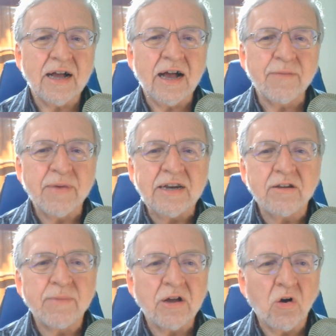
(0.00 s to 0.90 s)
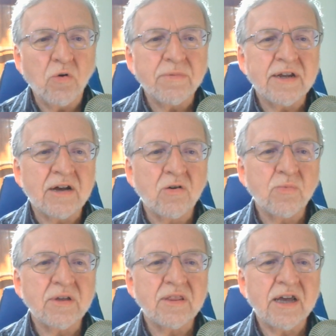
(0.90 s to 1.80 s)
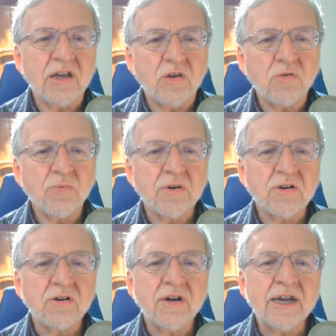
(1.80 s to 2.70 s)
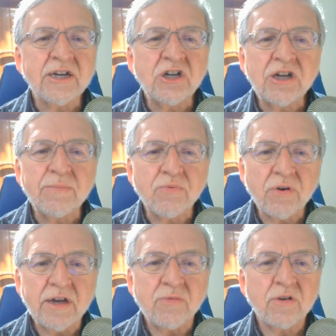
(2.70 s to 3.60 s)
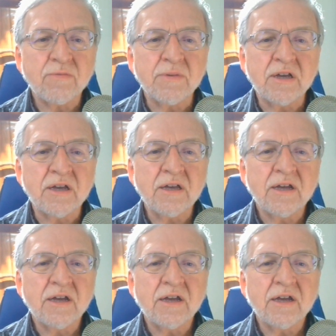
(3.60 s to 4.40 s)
I met in my hometown with a youth worker, and she prayed with me,